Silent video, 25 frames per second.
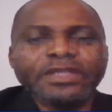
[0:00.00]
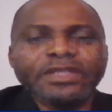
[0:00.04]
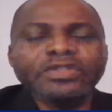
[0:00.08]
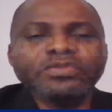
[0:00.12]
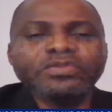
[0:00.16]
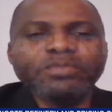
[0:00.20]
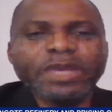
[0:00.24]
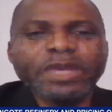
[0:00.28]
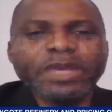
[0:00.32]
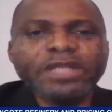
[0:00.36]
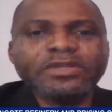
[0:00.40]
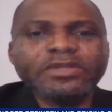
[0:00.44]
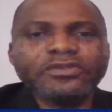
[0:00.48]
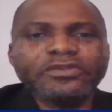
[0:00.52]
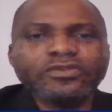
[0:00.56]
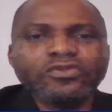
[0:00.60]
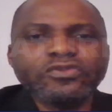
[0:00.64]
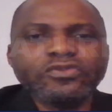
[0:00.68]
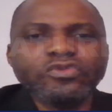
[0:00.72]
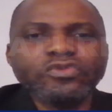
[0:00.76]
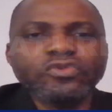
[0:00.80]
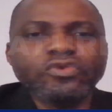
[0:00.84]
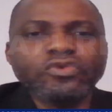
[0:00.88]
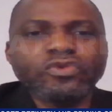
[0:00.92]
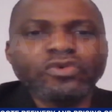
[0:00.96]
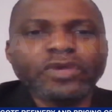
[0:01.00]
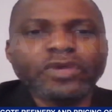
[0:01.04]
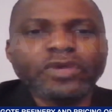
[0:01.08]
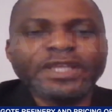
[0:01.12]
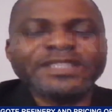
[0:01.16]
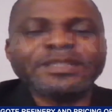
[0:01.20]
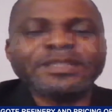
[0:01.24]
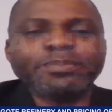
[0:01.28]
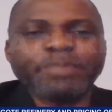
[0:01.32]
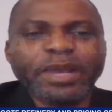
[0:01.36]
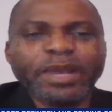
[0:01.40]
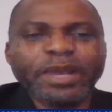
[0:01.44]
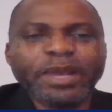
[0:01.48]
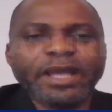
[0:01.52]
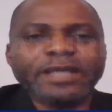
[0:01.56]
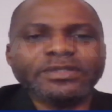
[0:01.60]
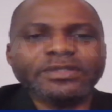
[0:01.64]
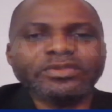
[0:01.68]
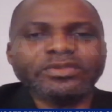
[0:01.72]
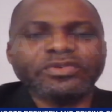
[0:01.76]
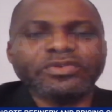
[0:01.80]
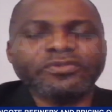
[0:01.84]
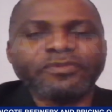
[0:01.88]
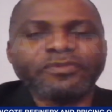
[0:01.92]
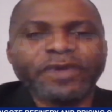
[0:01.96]
It's meant to
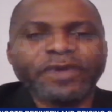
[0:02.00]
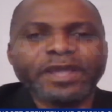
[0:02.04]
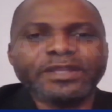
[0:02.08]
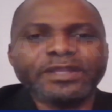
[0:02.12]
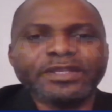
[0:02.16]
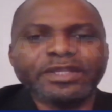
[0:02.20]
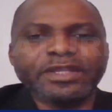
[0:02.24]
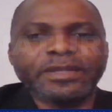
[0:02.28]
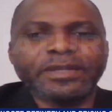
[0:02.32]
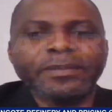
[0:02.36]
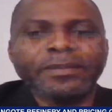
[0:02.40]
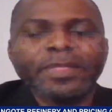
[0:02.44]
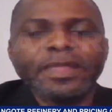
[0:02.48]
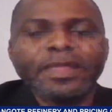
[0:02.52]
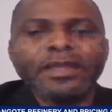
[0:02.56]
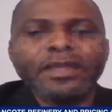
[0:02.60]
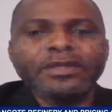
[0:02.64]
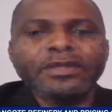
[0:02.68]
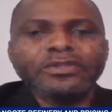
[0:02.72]
expand refining